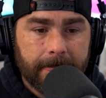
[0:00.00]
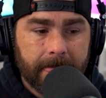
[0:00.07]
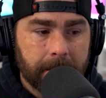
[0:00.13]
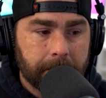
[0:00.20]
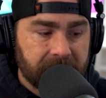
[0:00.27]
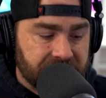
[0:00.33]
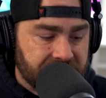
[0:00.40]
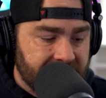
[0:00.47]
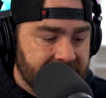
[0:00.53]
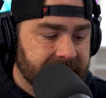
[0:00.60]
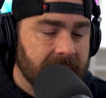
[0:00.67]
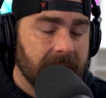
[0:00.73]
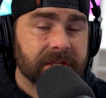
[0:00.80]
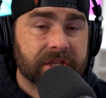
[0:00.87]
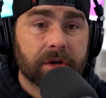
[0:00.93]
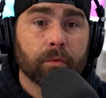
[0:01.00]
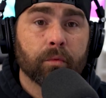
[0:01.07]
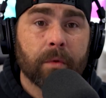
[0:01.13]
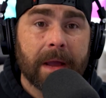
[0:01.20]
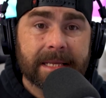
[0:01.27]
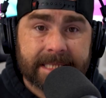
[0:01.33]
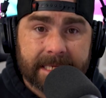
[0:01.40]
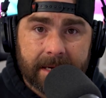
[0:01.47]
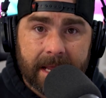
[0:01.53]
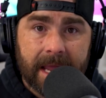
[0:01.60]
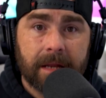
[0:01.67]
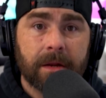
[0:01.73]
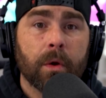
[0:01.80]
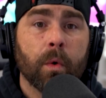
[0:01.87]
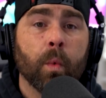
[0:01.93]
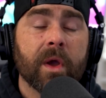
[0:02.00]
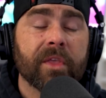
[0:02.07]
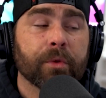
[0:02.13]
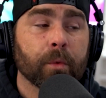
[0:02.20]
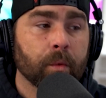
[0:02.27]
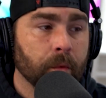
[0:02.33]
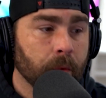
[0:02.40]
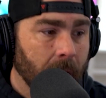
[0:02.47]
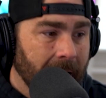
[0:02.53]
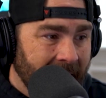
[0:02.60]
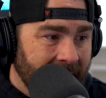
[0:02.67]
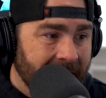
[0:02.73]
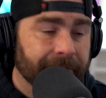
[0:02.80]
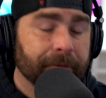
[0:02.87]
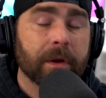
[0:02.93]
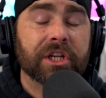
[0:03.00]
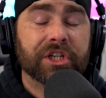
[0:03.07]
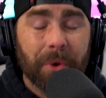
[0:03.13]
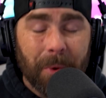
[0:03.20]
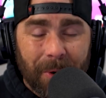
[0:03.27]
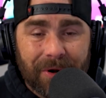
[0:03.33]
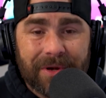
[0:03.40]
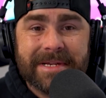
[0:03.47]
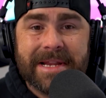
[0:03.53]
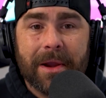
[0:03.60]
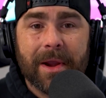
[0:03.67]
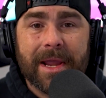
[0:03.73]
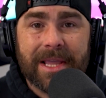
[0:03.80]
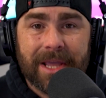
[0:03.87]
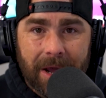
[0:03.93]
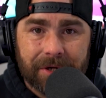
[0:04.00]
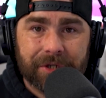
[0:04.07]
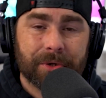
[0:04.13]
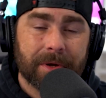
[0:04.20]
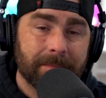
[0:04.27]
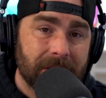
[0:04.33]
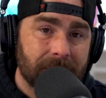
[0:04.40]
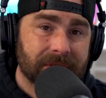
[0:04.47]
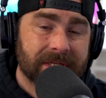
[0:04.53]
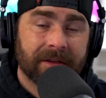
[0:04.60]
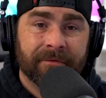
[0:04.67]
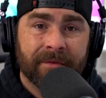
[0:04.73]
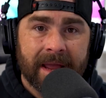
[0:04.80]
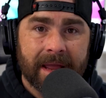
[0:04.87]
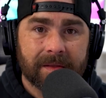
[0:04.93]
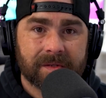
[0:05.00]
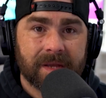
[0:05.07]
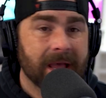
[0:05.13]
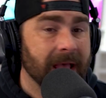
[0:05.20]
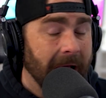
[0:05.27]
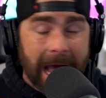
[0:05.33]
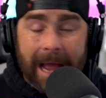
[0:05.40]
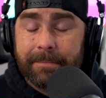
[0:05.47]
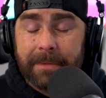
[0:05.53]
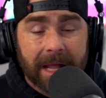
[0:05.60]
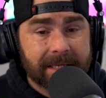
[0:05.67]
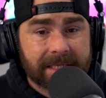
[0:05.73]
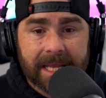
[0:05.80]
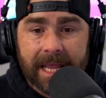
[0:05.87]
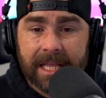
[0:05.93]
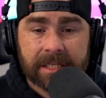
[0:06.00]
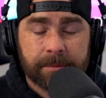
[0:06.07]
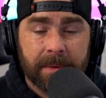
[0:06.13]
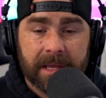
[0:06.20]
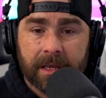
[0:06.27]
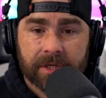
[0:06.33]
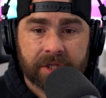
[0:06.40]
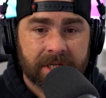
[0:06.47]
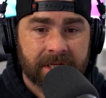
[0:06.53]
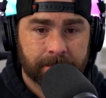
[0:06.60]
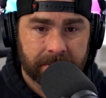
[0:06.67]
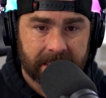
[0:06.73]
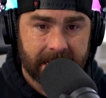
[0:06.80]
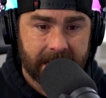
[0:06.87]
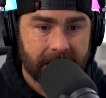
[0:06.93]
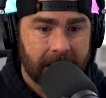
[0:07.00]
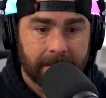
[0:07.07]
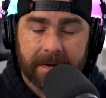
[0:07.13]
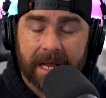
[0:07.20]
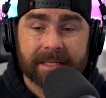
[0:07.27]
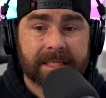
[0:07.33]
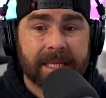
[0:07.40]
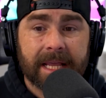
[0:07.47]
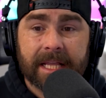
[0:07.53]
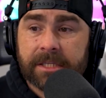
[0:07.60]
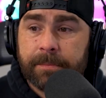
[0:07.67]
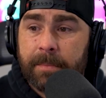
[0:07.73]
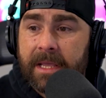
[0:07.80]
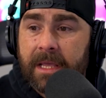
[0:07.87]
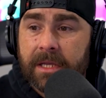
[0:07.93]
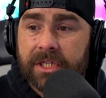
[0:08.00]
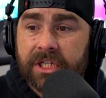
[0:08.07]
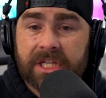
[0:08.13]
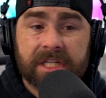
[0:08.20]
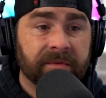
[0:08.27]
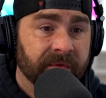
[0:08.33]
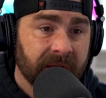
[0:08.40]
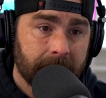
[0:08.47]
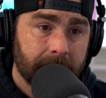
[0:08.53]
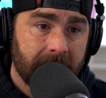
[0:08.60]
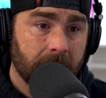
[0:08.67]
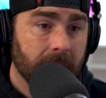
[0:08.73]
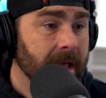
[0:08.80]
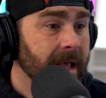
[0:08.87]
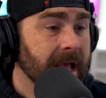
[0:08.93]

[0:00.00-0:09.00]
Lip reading: But she doesn't resonate with average, ordinary country music fans. I'm not saying it's because she's black. I'm not saying it's because she's female.